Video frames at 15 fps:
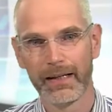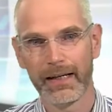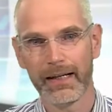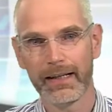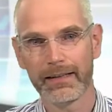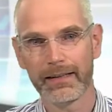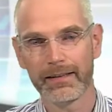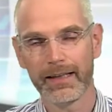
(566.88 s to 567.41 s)

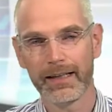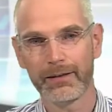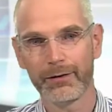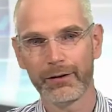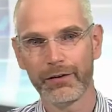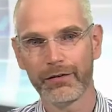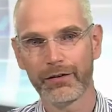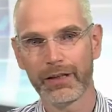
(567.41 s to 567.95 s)
And then
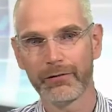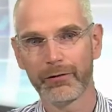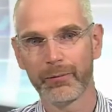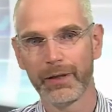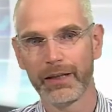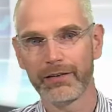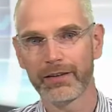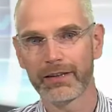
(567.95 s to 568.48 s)
this
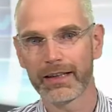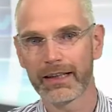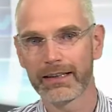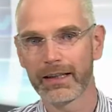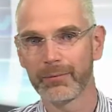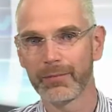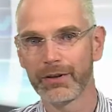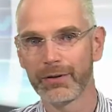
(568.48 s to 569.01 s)
information can
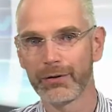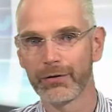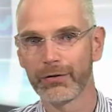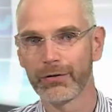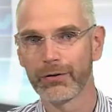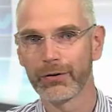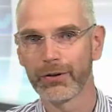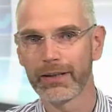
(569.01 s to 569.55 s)
then be used
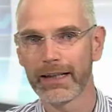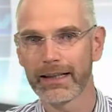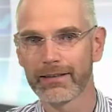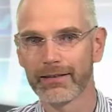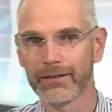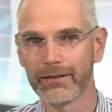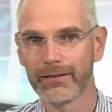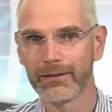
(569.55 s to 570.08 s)
to connect
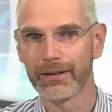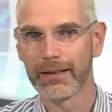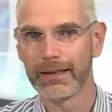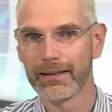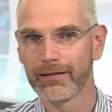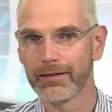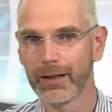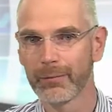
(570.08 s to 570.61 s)
to
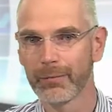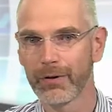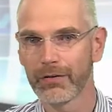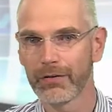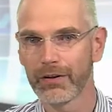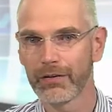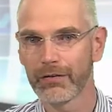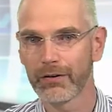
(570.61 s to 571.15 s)
incident
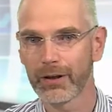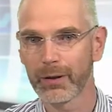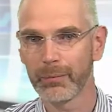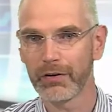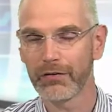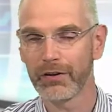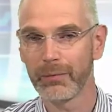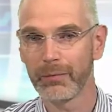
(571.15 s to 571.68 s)
process or
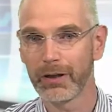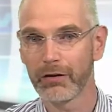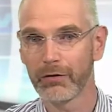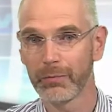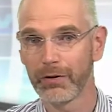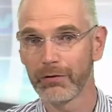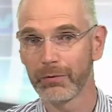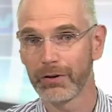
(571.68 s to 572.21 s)
capacity
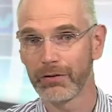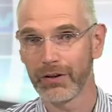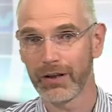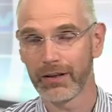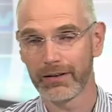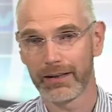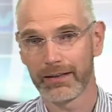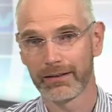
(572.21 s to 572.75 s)
management, which
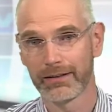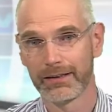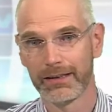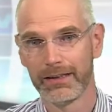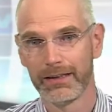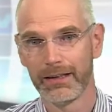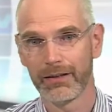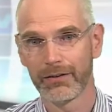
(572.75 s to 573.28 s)
are then
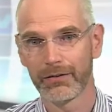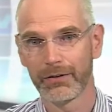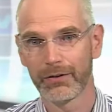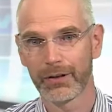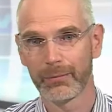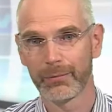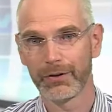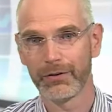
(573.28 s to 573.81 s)
also
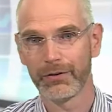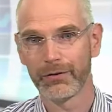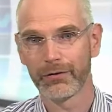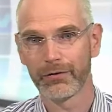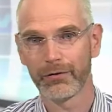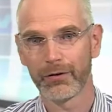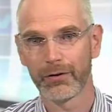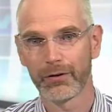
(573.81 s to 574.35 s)
can be used
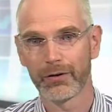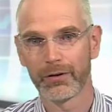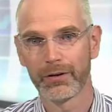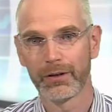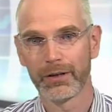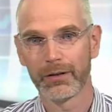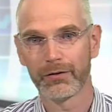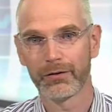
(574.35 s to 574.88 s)
for
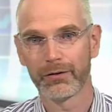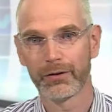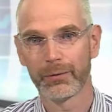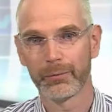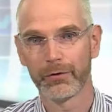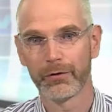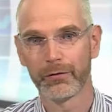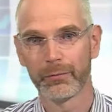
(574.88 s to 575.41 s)

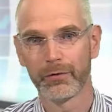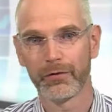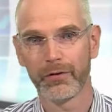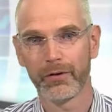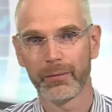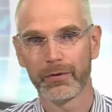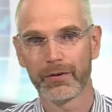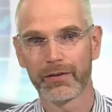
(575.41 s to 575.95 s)
improved
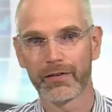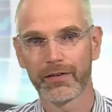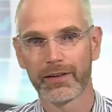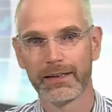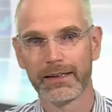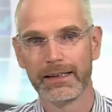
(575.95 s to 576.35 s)
performance.